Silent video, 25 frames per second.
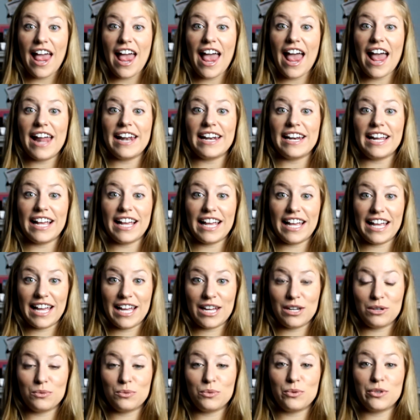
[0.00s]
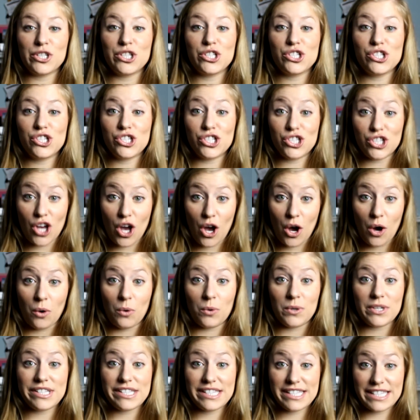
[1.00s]
and it was
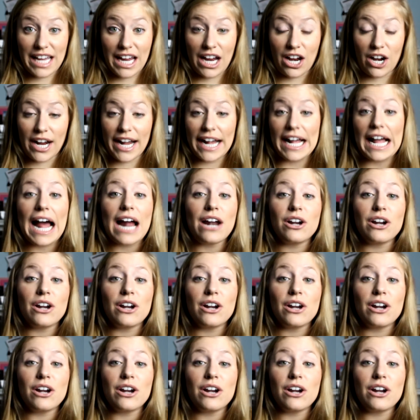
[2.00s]
so scary.